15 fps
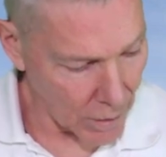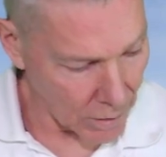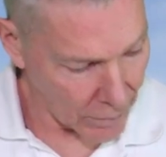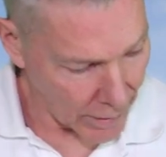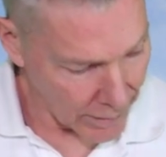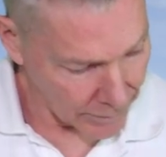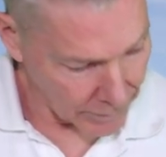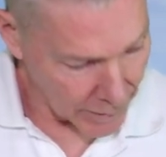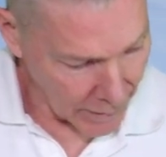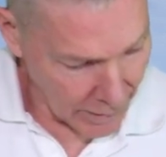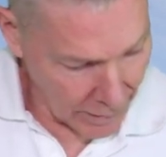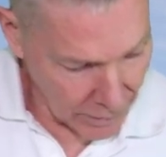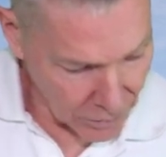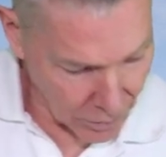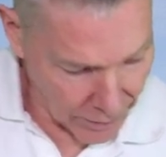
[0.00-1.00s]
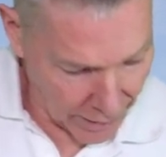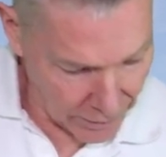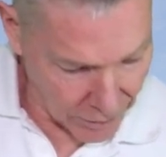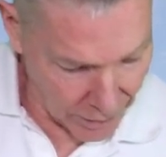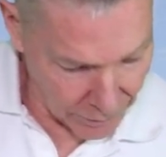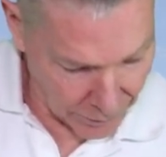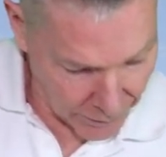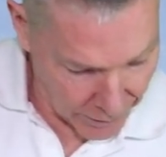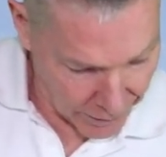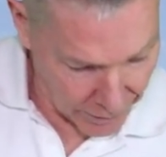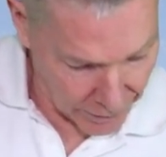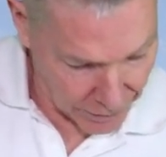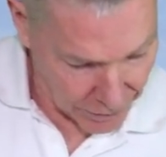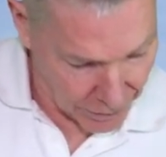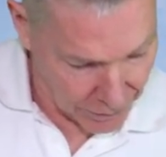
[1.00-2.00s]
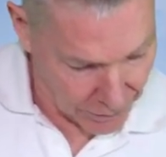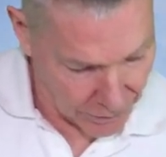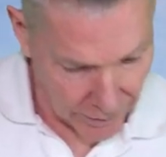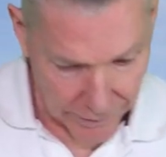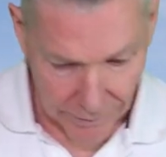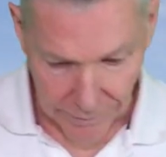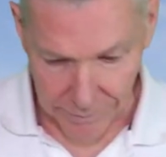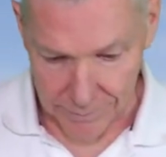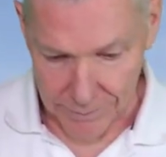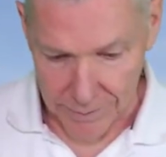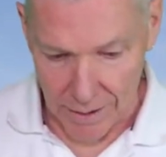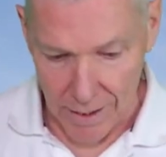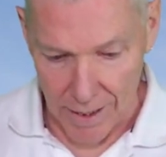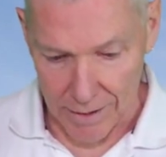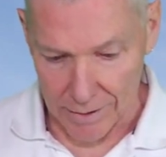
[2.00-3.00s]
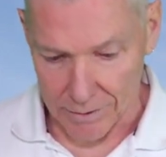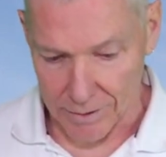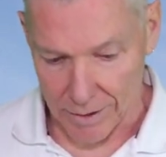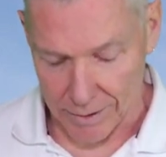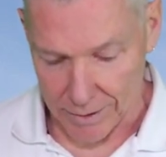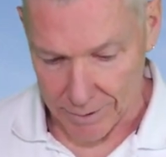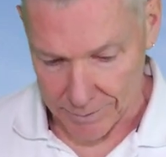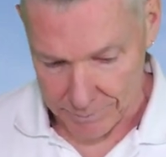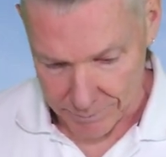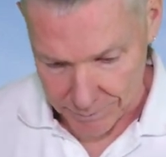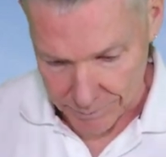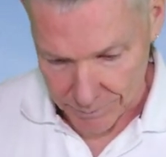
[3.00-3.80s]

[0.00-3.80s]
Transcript: All right, so that's it for shoes and and uh,